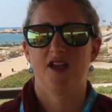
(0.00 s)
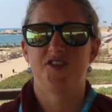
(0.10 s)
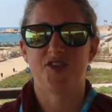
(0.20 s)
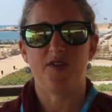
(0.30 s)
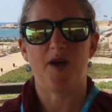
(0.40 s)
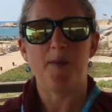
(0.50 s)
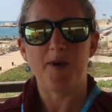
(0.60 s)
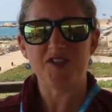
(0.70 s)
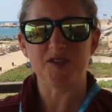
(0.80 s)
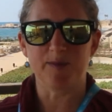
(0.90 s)
So the
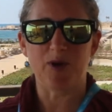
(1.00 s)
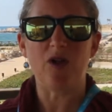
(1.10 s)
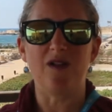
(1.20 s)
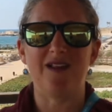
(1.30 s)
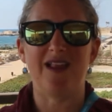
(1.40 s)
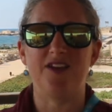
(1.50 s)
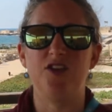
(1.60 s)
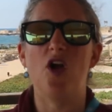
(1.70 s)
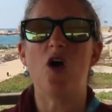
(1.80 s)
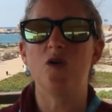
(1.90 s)
Apostle Paul
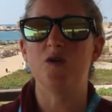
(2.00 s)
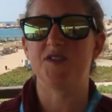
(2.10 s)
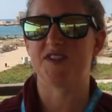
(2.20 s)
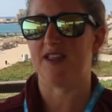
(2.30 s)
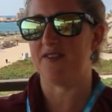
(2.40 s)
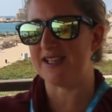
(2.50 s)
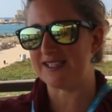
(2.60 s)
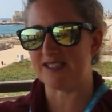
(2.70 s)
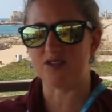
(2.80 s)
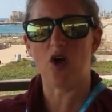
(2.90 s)
knows that this
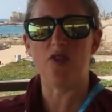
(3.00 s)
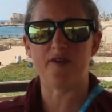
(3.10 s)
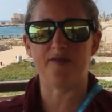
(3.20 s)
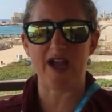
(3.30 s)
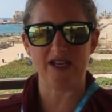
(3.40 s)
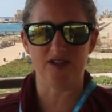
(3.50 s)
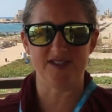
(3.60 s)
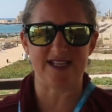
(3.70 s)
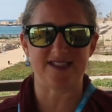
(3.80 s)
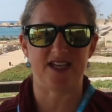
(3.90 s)
is not the final
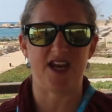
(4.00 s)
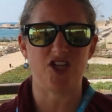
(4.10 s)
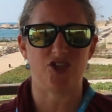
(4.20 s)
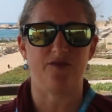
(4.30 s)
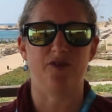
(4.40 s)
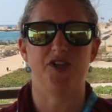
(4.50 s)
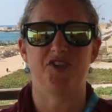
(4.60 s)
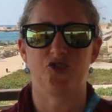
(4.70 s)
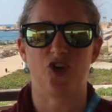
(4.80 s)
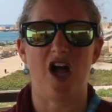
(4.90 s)
destination for
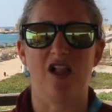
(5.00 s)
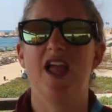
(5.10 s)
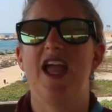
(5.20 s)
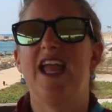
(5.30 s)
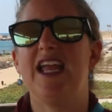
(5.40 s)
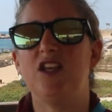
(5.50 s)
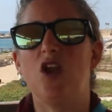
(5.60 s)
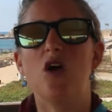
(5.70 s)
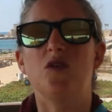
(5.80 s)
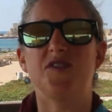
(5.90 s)
his trial. He
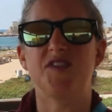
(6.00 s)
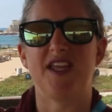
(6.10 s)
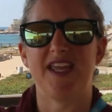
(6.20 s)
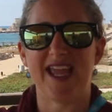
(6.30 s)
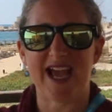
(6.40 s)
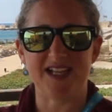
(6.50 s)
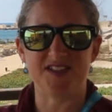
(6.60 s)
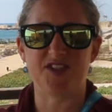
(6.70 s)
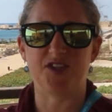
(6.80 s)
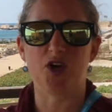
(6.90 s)
knows that he has
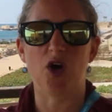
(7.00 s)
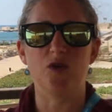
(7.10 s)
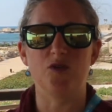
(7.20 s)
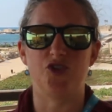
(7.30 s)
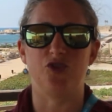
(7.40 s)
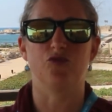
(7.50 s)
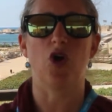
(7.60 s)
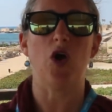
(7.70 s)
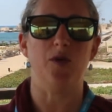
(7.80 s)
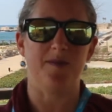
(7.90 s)
to go to
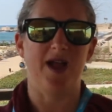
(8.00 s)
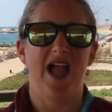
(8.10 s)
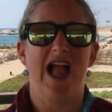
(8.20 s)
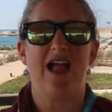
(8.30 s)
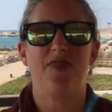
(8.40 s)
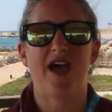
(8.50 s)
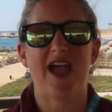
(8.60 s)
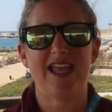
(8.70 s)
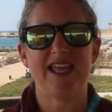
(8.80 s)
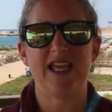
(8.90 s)
Rome and that
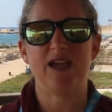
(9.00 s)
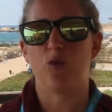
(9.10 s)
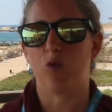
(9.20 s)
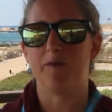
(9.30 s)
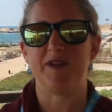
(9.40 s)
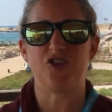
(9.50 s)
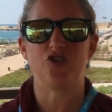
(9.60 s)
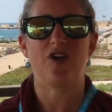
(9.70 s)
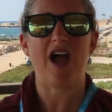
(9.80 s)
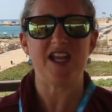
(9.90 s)
he will be
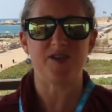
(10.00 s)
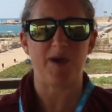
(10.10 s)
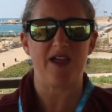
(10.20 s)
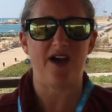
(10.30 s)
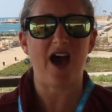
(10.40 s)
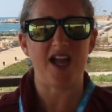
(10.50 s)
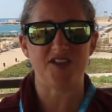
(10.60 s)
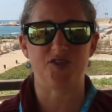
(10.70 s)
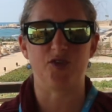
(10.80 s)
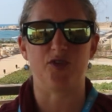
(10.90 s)
tried by the
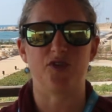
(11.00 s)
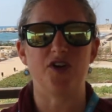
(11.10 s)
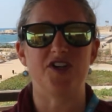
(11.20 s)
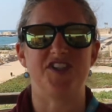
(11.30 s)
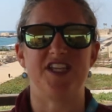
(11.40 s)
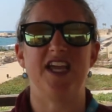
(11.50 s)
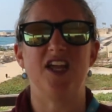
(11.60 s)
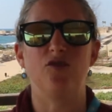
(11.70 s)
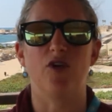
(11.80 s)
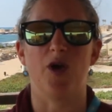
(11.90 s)
highest authority
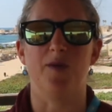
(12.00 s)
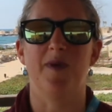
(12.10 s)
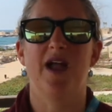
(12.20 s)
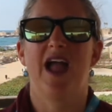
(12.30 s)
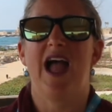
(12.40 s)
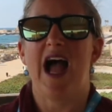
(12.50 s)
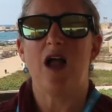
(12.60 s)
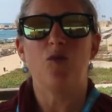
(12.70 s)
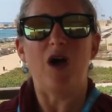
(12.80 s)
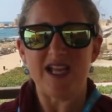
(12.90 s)
in Rome.
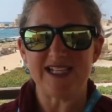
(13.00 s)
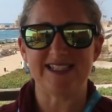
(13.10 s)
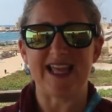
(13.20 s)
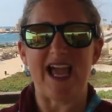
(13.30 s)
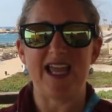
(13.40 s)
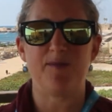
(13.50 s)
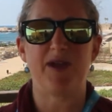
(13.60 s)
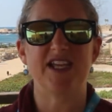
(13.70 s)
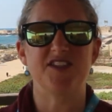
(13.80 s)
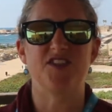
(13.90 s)
And while he's there, he
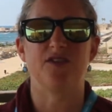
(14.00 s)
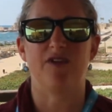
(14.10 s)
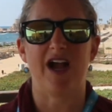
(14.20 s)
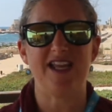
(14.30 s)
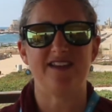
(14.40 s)
begins to write